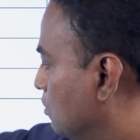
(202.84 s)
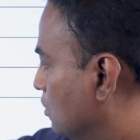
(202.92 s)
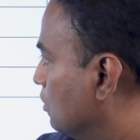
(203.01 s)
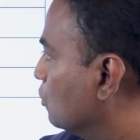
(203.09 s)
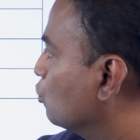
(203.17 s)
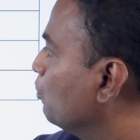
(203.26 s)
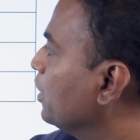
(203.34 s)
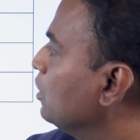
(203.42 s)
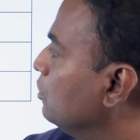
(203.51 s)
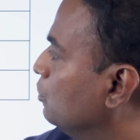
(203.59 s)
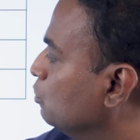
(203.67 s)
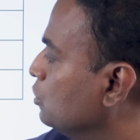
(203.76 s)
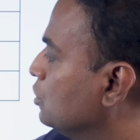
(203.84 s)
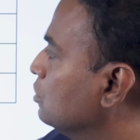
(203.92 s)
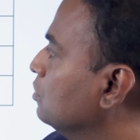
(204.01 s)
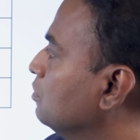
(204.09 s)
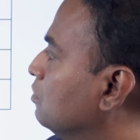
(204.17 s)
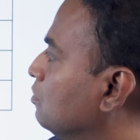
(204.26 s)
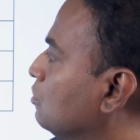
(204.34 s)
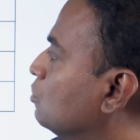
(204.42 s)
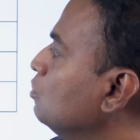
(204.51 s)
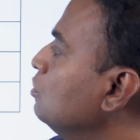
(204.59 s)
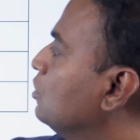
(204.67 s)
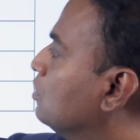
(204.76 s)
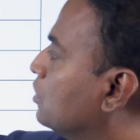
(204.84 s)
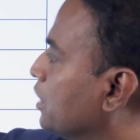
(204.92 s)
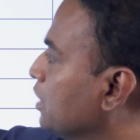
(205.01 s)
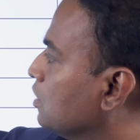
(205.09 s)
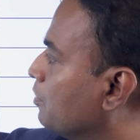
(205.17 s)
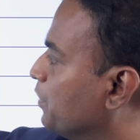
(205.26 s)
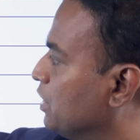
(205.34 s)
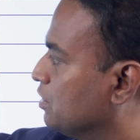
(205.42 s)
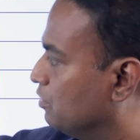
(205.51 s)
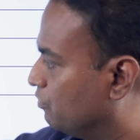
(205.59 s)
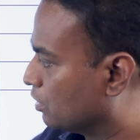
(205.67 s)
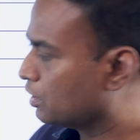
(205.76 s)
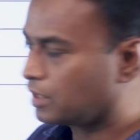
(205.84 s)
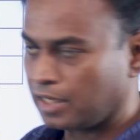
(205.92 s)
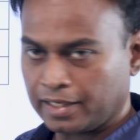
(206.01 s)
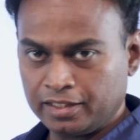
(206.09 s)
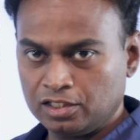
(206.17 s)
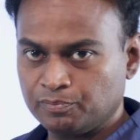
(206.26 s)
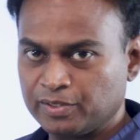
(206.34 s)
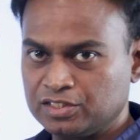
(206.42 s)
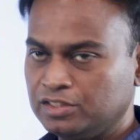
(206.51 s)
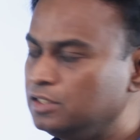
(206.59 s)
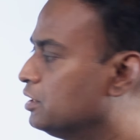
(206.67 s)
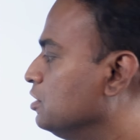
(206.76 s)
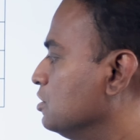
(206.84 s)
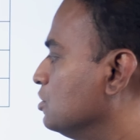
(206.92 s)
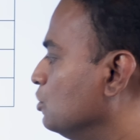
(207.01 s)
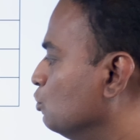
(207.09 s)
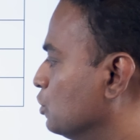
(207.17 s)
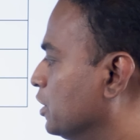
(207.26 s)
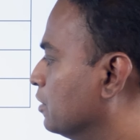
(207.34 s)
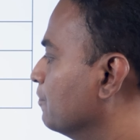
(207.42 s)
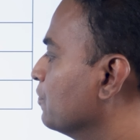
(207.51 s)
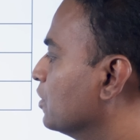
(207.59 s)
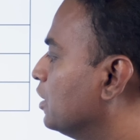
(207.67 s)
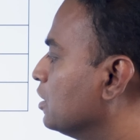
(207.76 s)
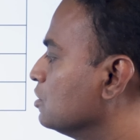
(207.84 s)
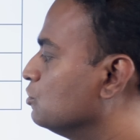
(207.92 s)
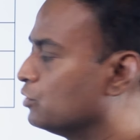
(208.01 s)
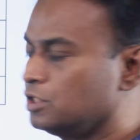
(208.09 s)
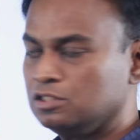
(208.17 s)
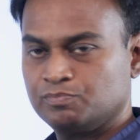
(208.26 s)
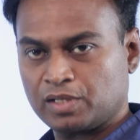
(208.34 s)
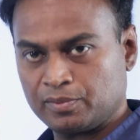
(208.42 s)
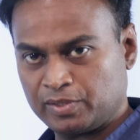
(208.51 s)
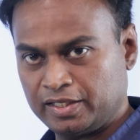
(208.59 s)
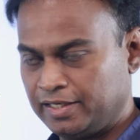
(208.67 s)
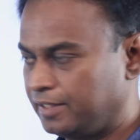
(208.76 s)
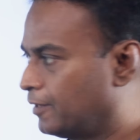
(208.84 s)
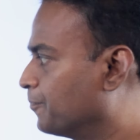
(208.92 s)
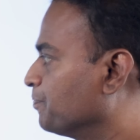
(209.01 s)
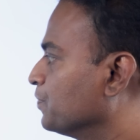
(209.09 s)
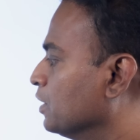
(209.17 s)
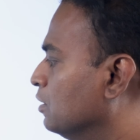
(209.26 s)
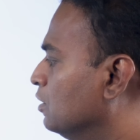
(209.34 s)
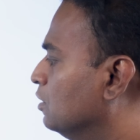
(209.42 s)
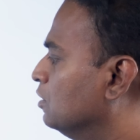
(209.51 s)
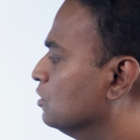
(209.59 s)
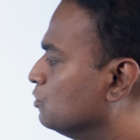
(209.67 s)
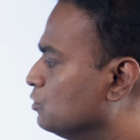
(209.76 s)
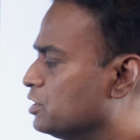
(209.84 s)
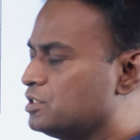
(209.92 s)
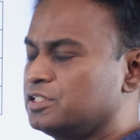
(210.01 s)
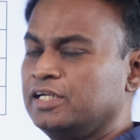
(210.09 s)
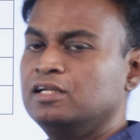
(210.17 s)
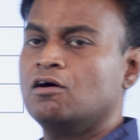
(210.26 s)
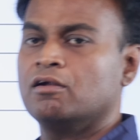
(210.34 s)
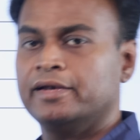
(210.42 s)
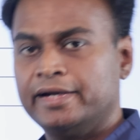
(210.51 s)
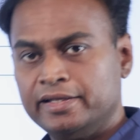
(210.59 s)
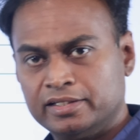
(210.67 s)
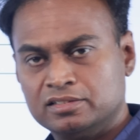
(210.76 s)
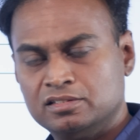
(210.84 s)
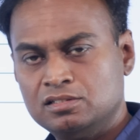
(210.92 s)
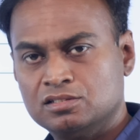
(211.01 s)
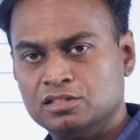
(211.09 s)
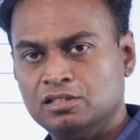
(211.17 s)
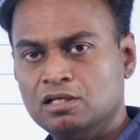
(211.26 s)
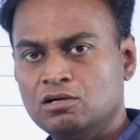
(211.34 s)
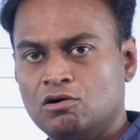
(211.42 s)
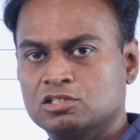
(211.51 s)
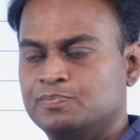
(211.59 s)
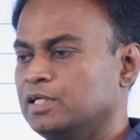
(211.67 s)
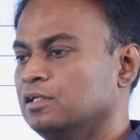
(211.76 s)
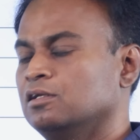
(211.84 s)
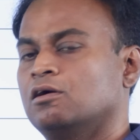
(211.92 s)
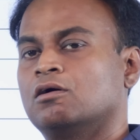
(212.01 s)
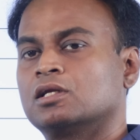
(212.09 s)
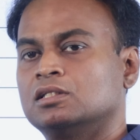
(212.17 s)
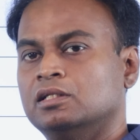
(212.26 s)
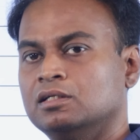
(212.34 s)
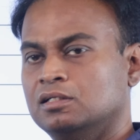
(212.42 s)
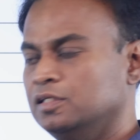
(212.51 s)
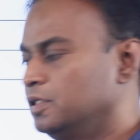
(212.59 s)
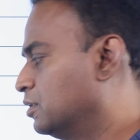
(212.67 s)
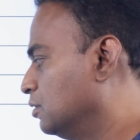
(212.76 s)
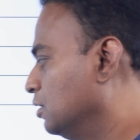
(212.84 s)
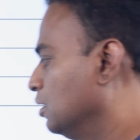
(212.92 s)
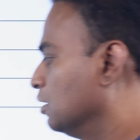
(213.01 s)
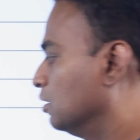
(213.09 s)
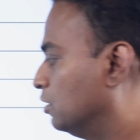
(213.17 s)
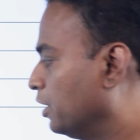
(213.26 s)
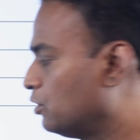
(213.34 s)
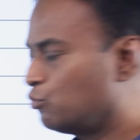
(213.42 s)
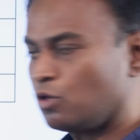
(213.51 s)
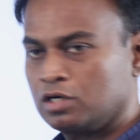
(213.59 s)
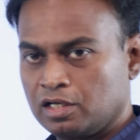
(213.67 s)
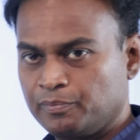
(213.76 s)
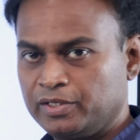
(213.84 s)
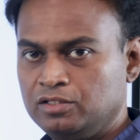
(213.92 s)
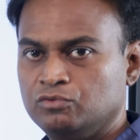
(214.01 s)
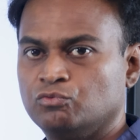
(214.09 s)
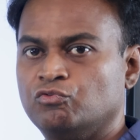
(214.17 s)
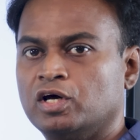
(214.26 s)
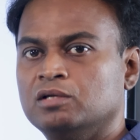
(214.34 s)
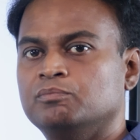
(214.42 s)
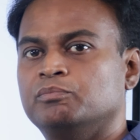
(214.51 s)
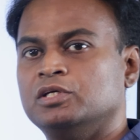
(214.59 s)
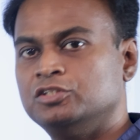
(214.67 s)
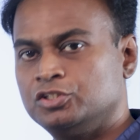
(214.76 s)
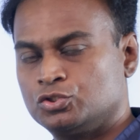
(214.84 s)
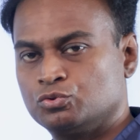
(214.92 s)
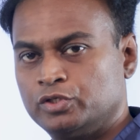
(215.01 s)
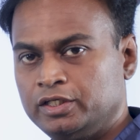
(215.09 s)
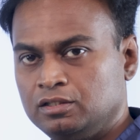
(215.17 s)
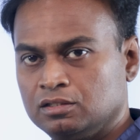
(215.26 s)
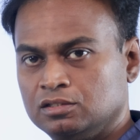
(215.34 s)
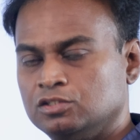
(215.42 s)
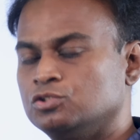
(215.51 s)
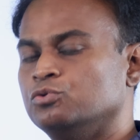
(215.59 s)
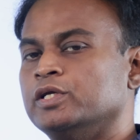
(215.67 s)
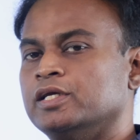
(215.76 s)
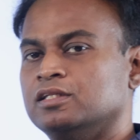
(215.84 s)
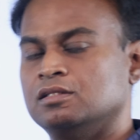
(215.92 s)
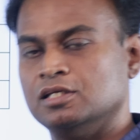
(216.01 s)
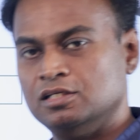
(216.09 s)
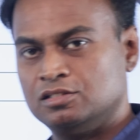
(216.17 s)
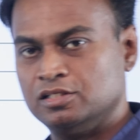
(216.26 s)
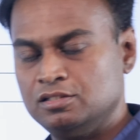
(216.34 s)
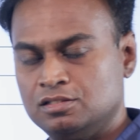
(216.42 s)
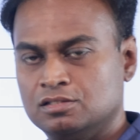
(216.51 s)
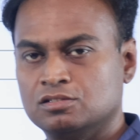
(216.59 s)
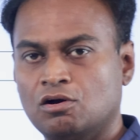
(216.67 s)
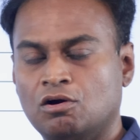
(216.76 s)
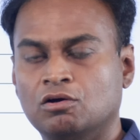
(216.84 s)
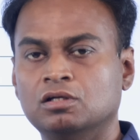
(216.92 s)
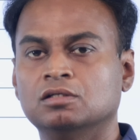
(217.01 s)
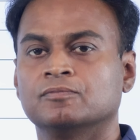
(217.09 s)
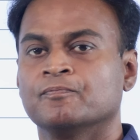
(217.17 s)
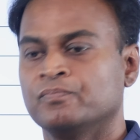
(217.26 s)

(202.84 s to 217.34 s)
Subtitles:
to be used to treat the patient. For the current patient he is using, that is known as primary data. So this data already exists in the hospital or in the clinic. Then what happened? One PG student is doing a thesis on